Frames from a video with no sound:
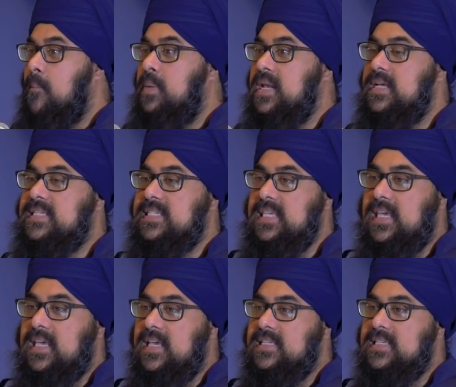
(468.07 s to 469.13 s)
But a
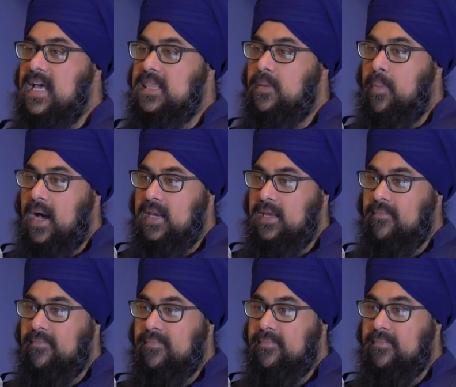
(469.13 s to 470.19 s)
Sikh is not the body.
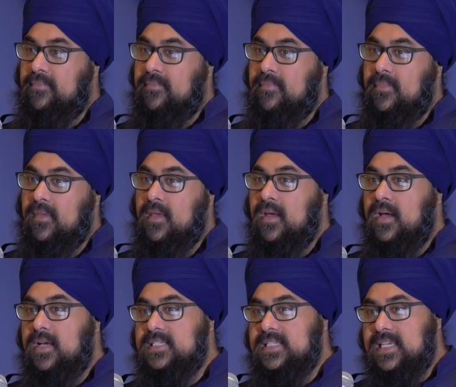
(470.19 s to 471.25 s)

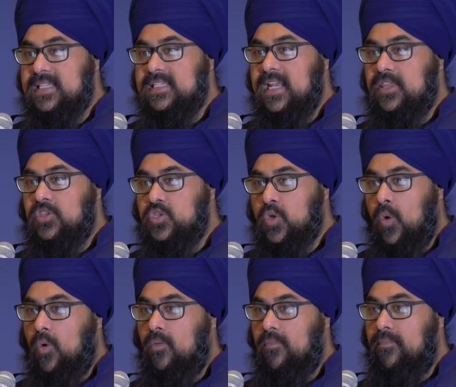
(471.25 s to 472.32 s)
A Sikh is not the
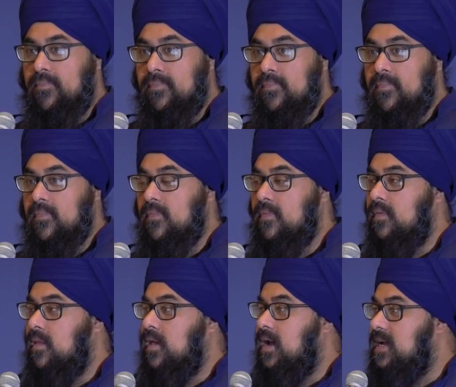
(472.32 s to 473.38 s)
soul.
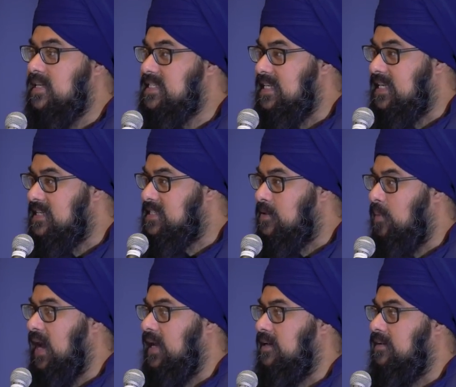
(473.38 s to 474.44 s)
A Sikh is the
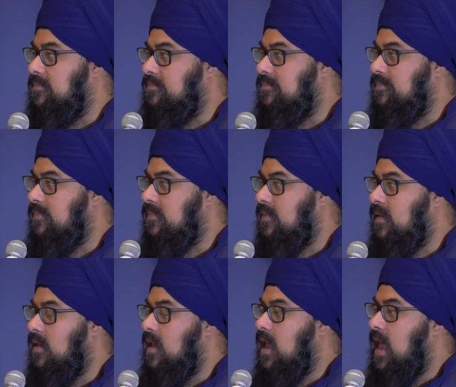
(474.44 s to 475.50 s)
mind.
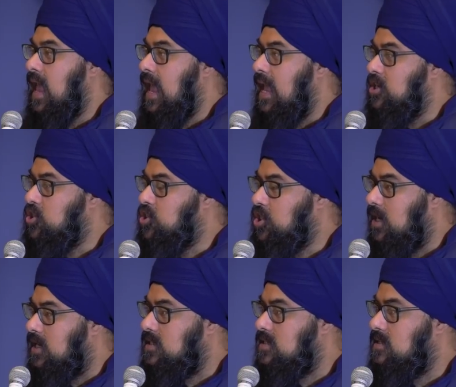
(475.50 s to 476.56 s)
And
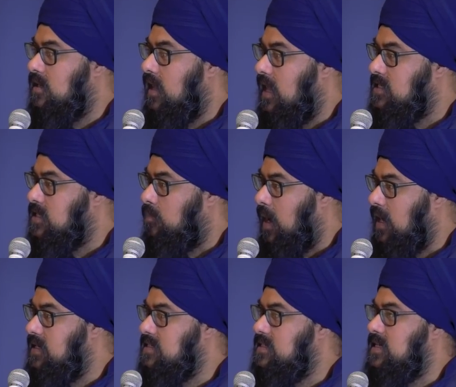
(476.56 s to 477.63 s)
just as the
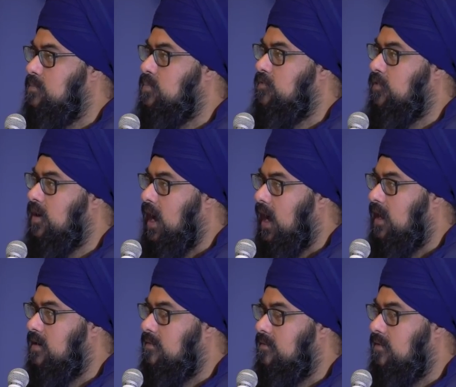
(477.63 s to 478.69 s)
body is a temple for
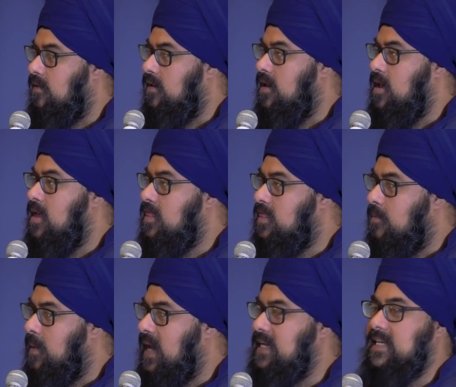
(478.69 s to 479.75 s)
God, the
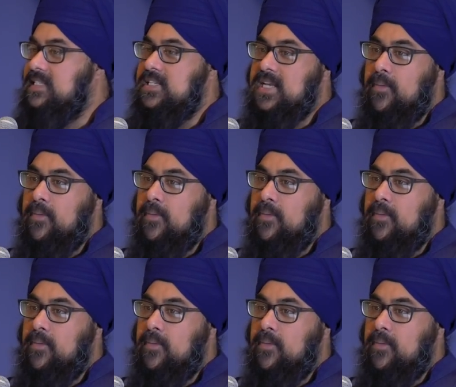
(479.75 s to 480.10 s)
mind has a